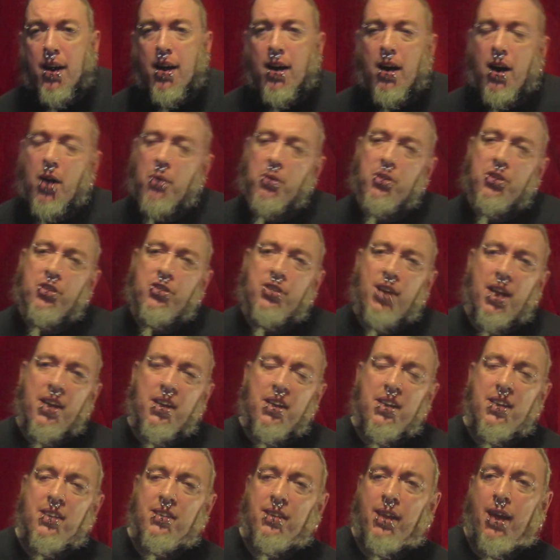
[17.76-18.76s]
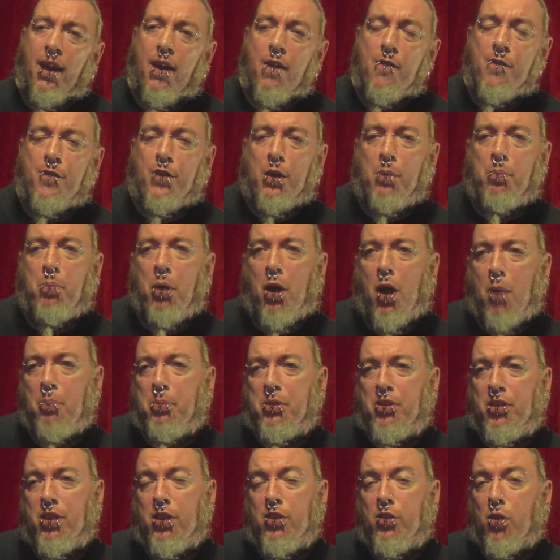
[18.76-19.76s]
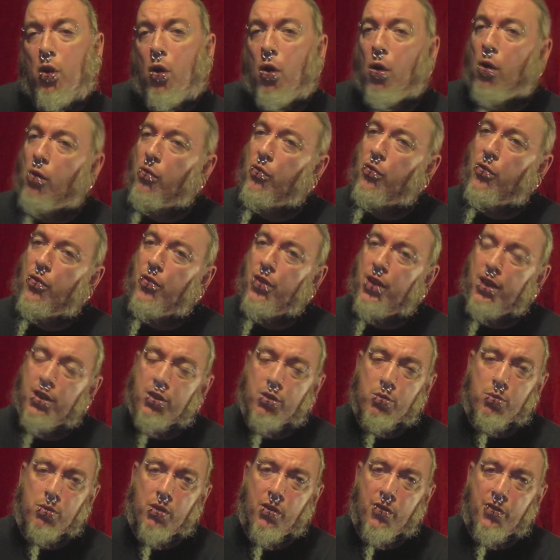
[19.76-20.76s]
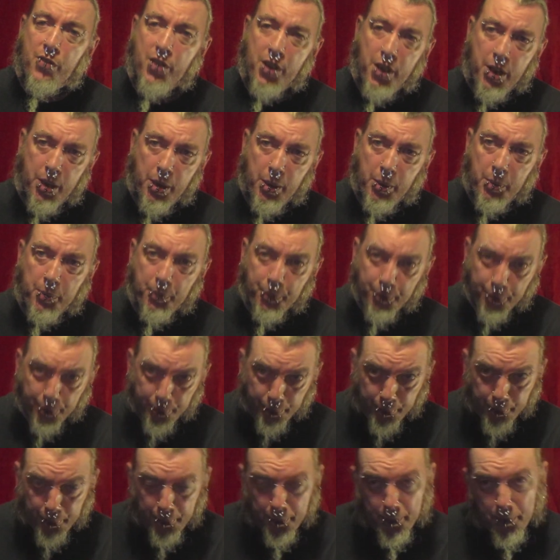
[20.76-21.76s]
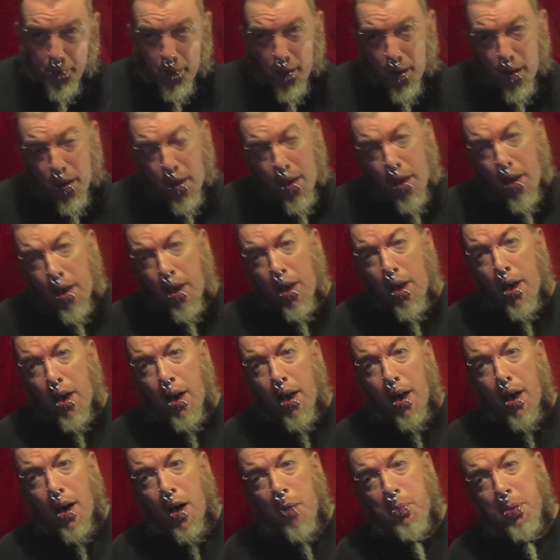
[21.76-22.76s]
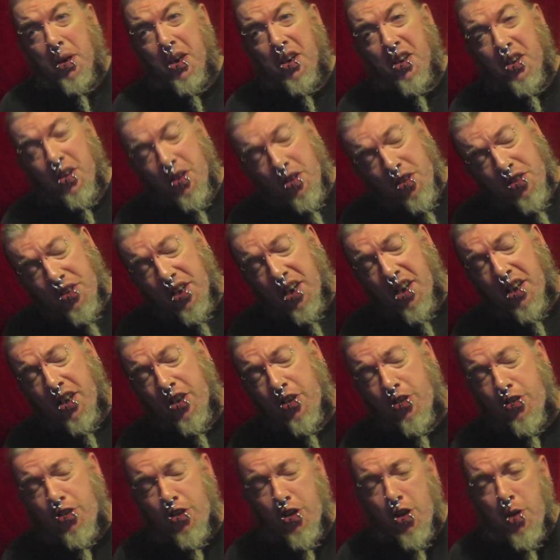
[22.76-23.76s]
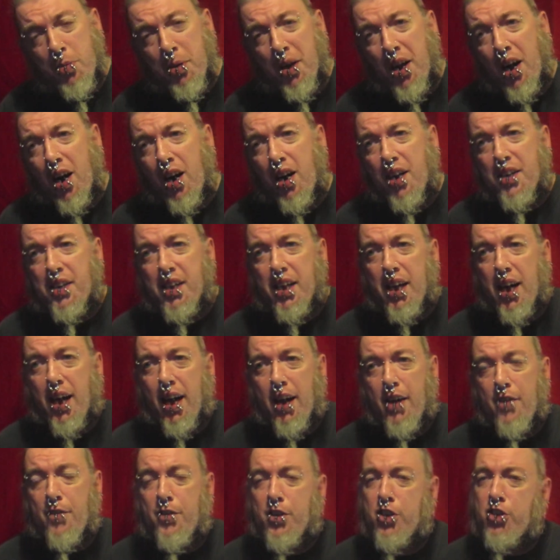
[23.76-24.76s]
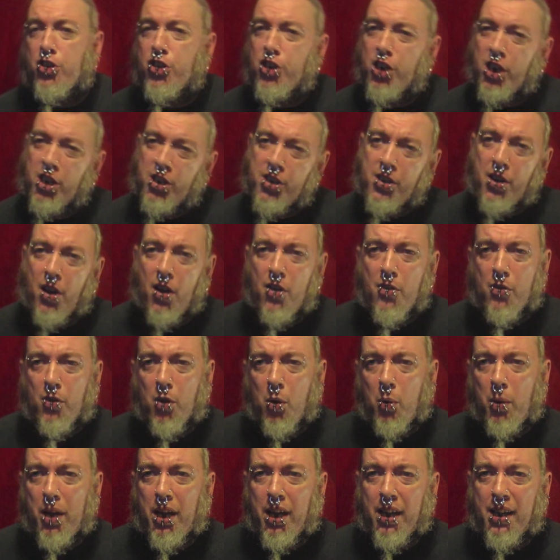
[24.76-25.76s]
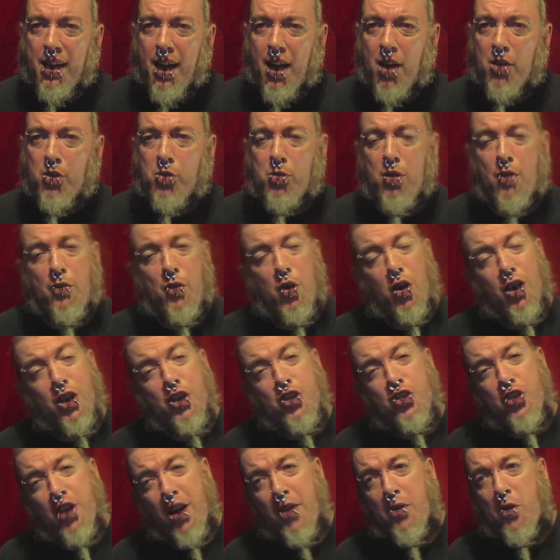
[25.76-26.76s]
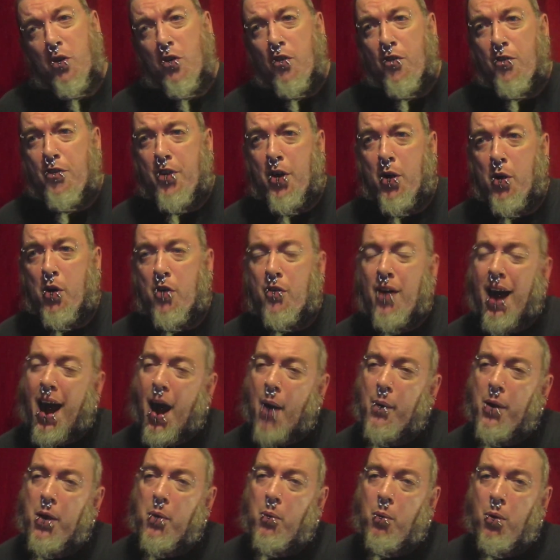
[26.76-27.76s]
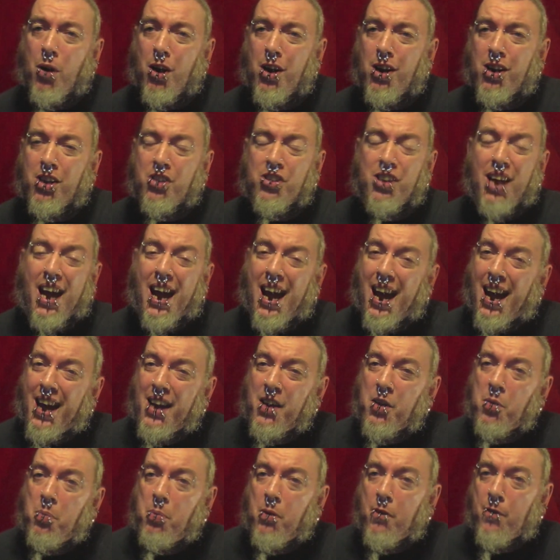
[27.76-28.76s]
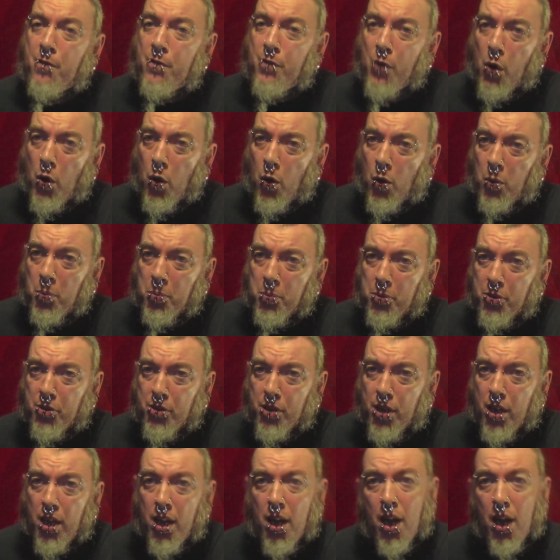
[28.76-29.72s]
I was sent this kit for the purposes of this review. I've been using this tube and RDA for just over a week now, so I've got a general feel of how it works and performs.